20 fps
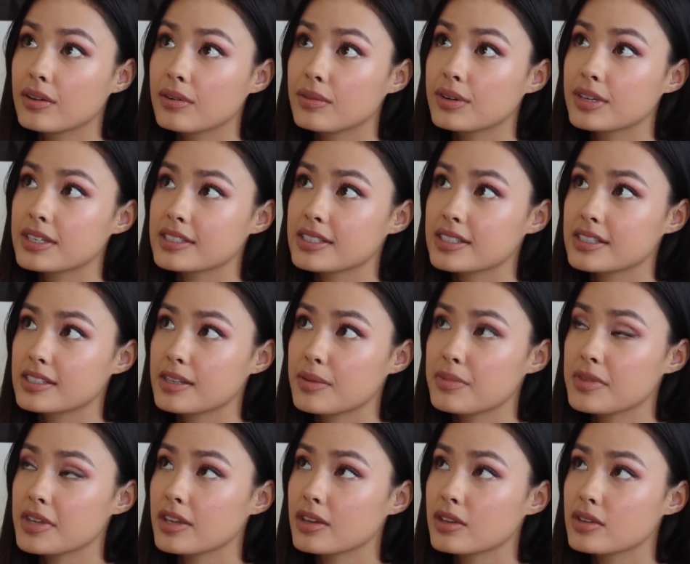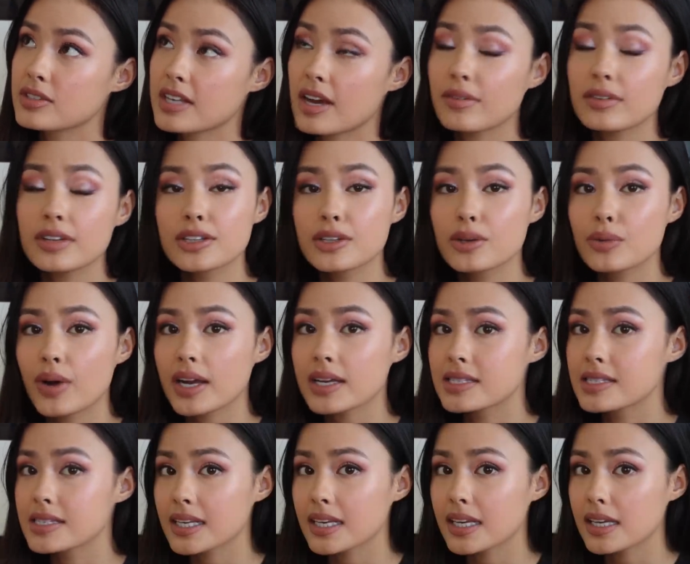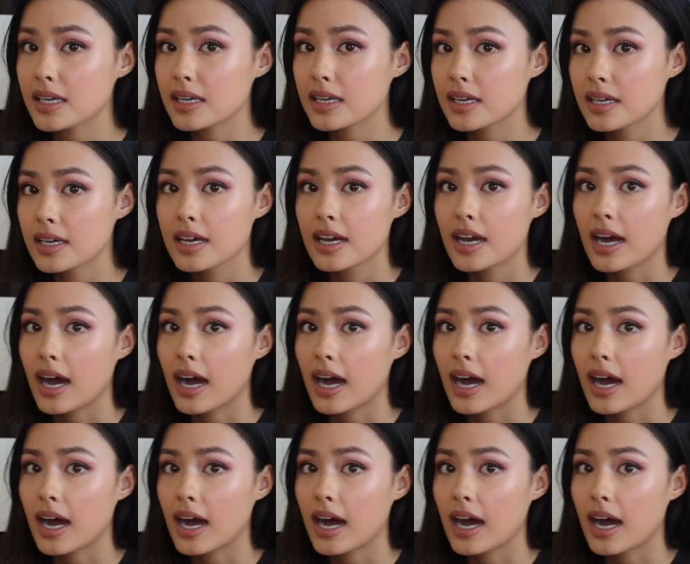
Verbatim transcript: what is it, something in, Devil in the White City.